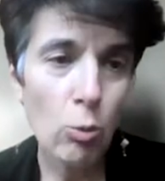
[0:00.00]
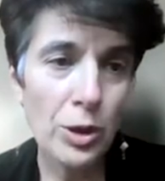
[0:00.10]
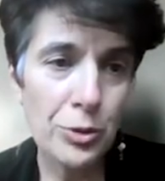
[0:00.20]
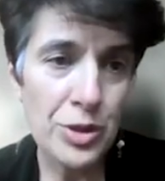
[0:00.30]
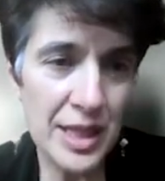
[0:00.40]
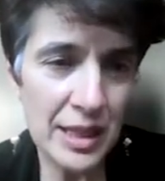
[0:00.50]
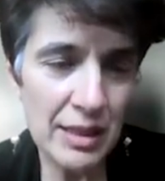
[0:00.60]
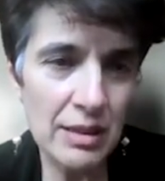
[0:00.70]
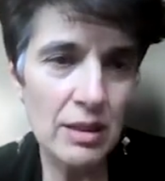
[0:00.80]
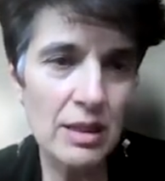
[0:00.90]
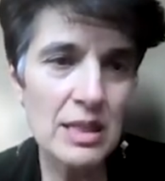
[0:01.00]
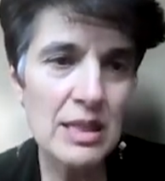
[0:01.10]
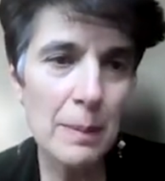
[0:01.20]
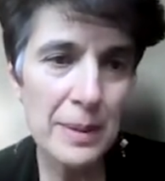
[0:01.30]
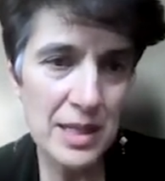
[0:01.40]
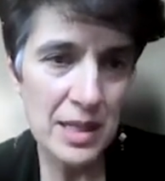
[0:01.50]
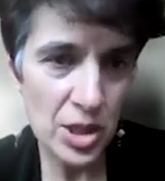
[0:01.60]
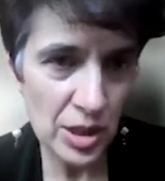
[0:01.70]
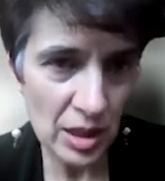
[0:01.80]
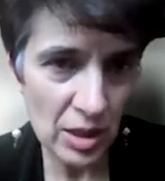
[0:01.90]
What you see here is the
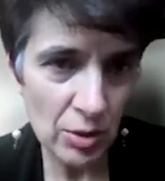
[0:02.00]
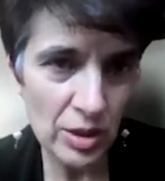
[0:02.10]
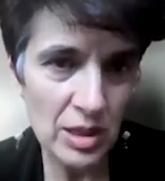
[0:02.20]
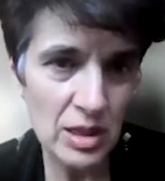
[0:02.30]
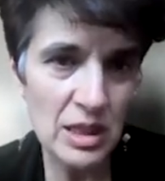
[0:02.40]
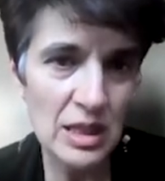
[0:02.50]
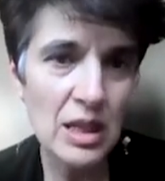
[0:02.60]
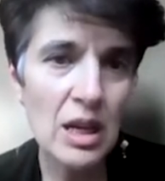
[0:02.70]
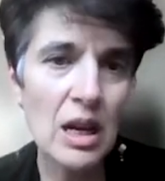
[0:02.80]
precision accuracy